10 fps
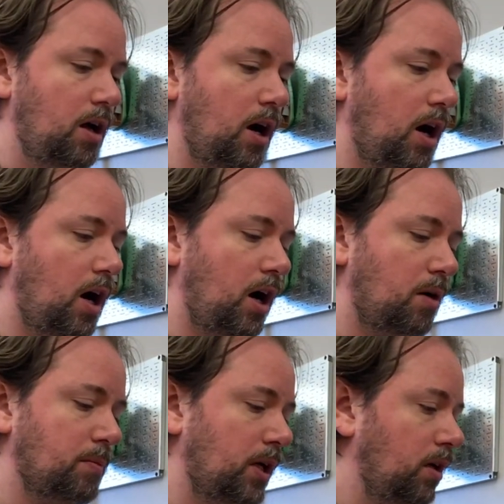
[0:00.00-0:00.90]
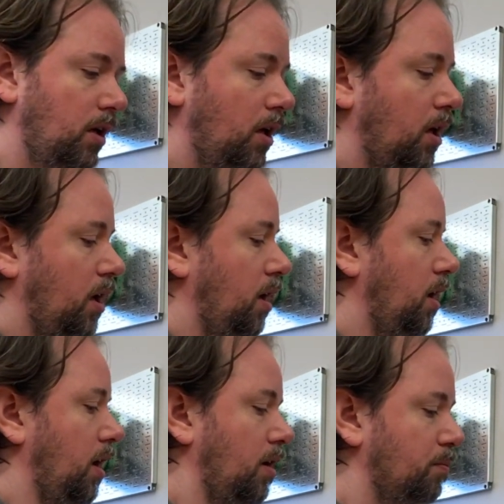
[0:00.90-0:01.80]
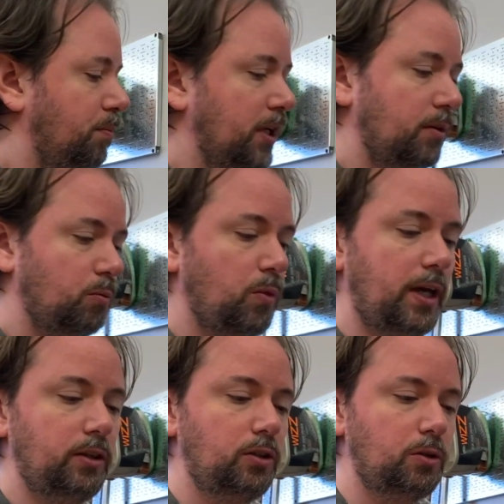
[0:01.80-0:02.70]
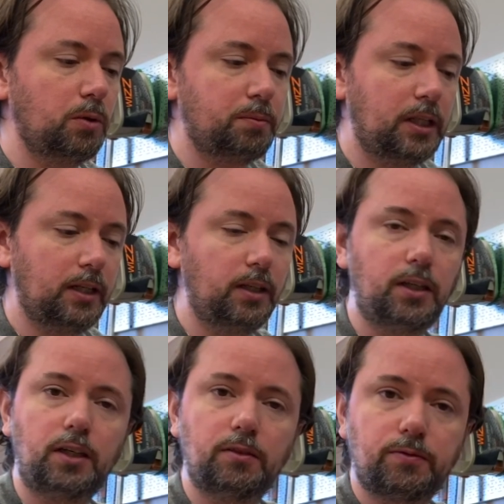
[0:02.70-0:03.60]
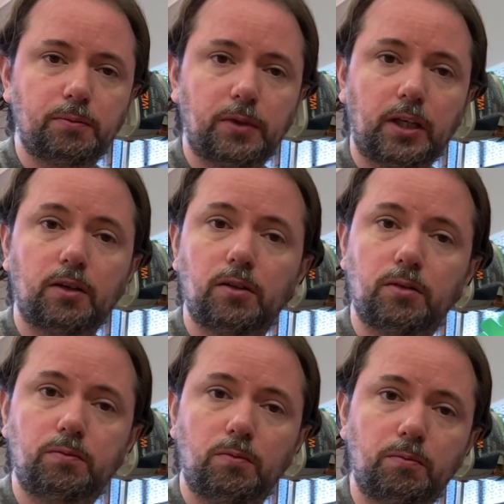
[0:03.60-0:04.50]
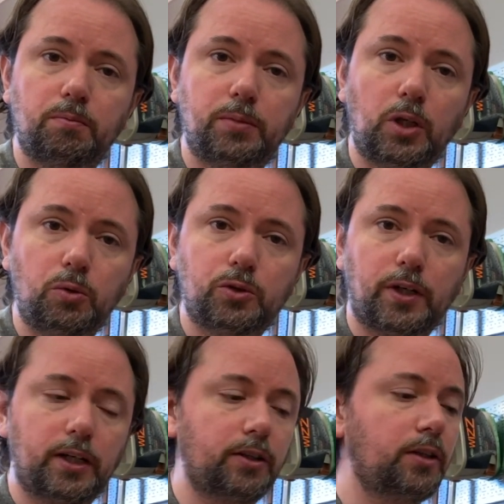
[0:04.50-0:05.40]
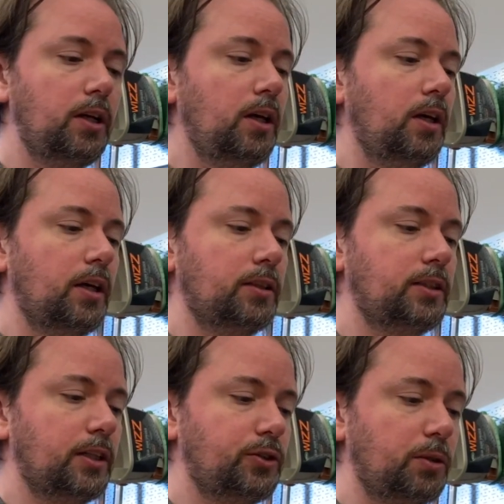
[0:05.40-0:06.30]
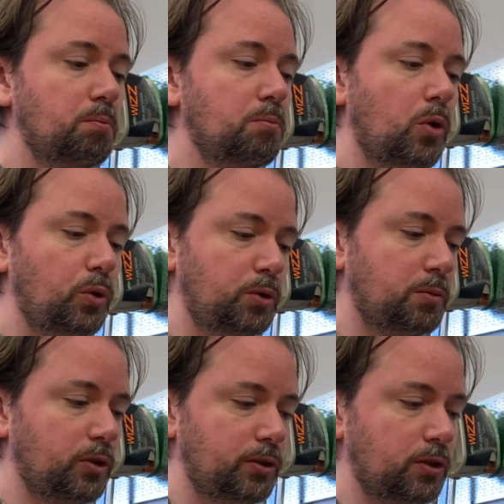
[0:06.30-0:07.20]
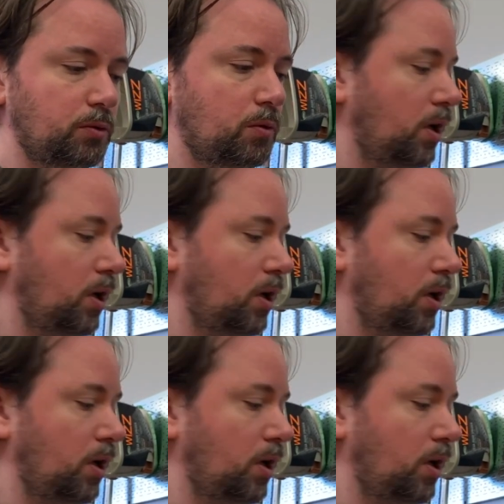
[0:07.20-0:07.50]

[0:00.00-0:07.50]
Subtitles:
but when you apply heat from like a blow dryer, it's actually moldable. So